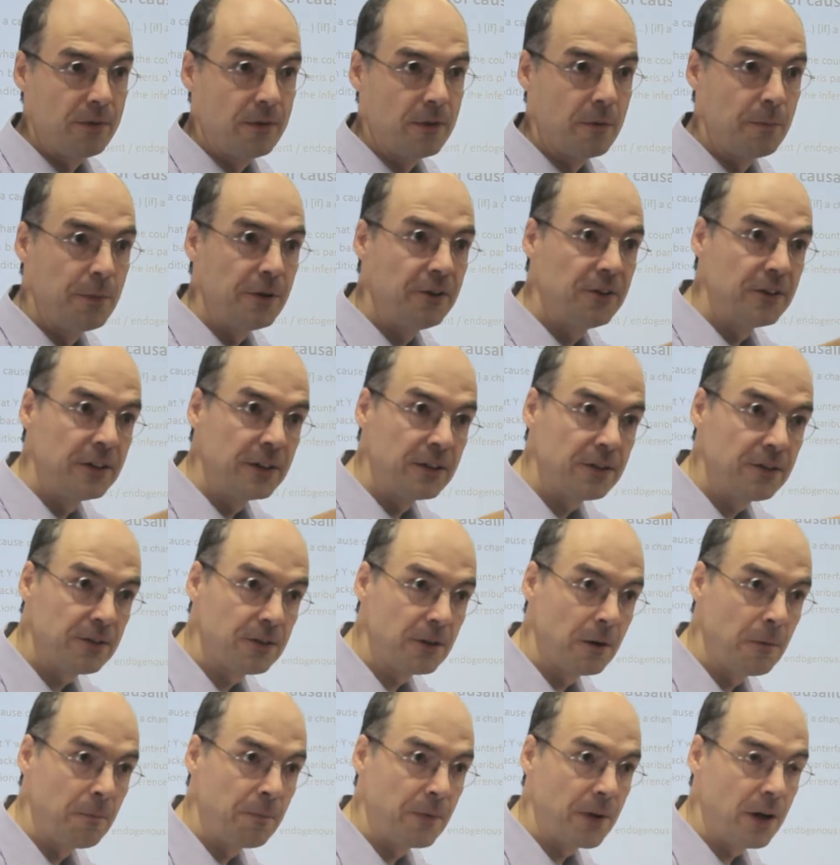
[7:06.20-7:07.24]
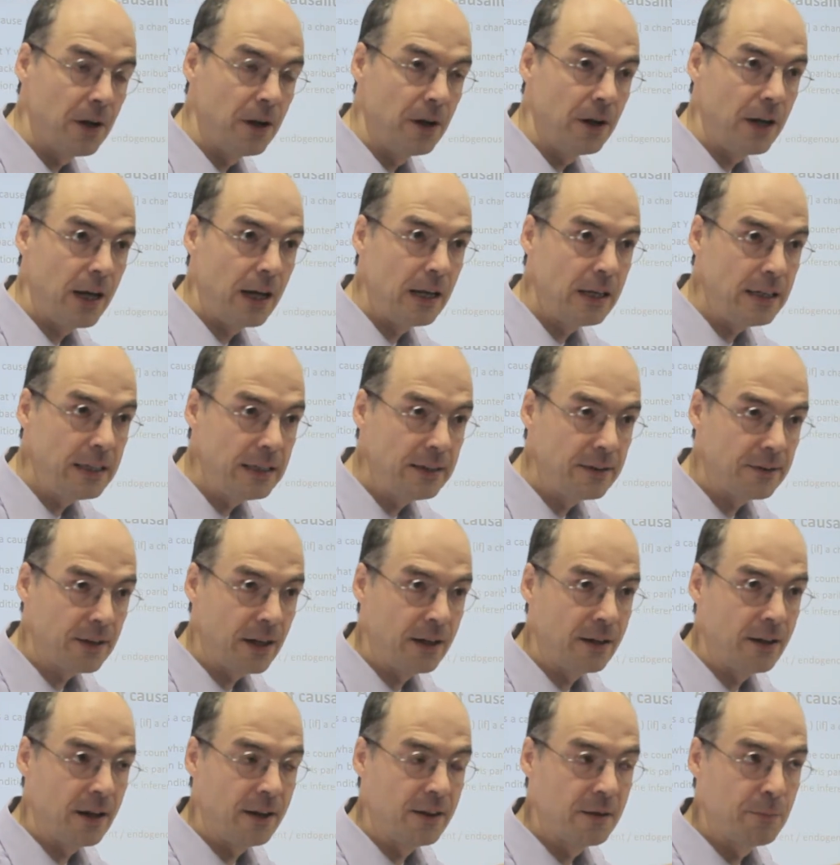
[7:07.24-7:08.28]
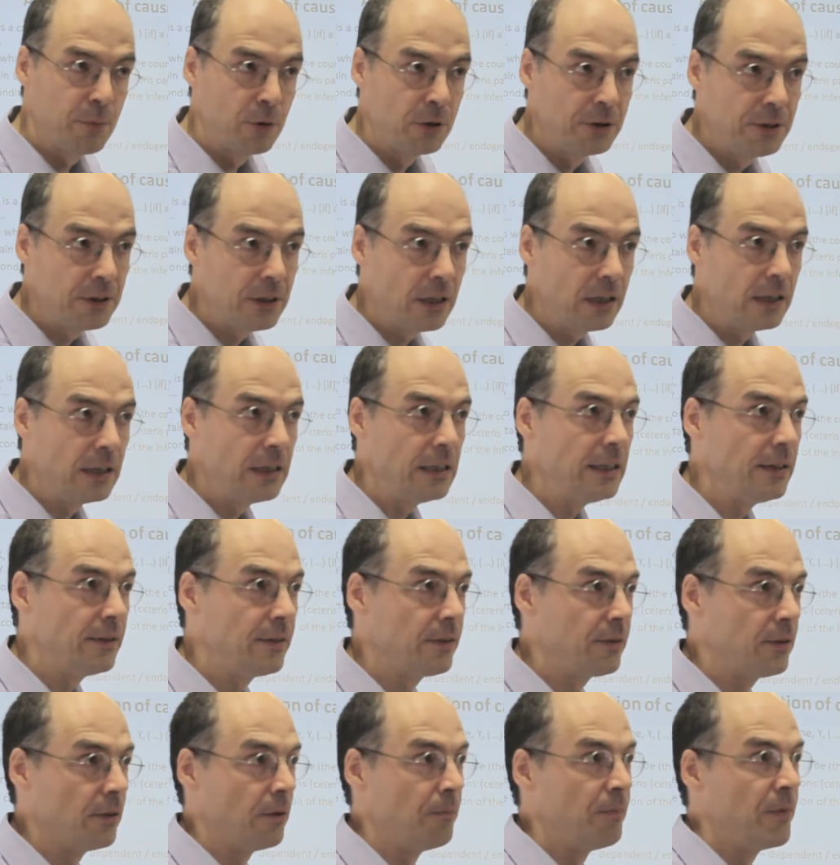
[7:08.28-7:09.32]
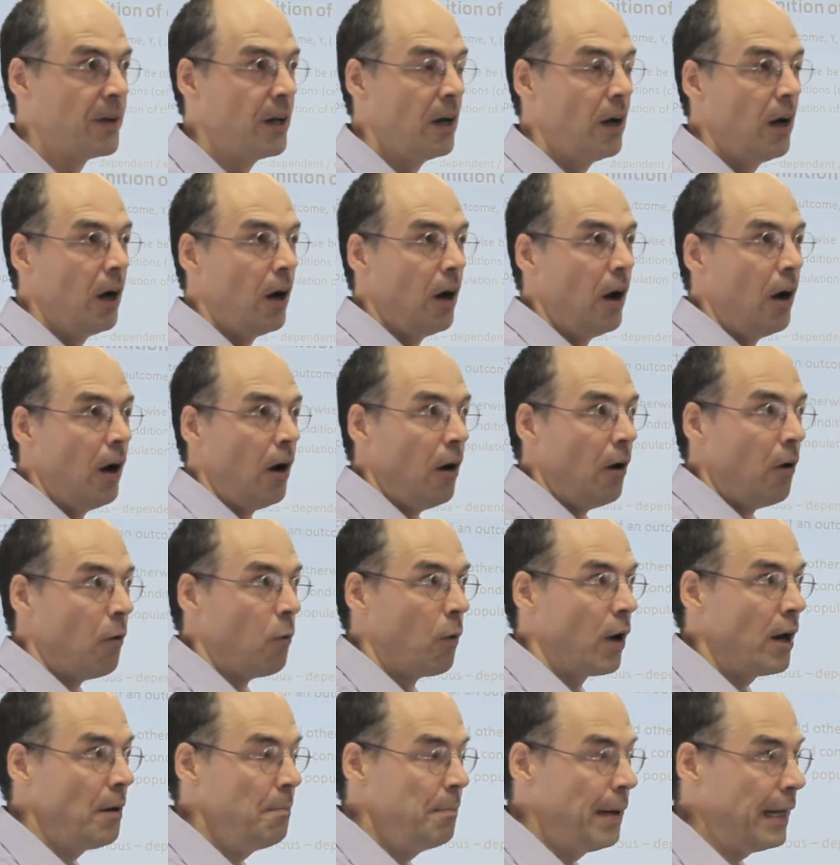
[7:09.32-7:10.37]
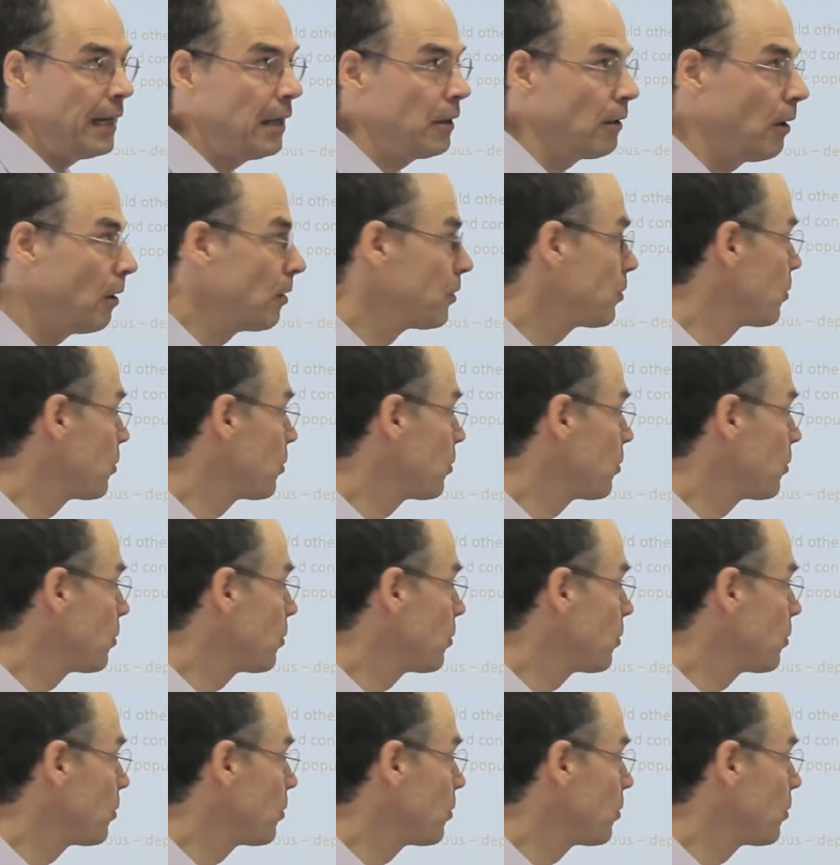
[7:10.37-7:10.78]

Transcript: business elites and the political elites, one background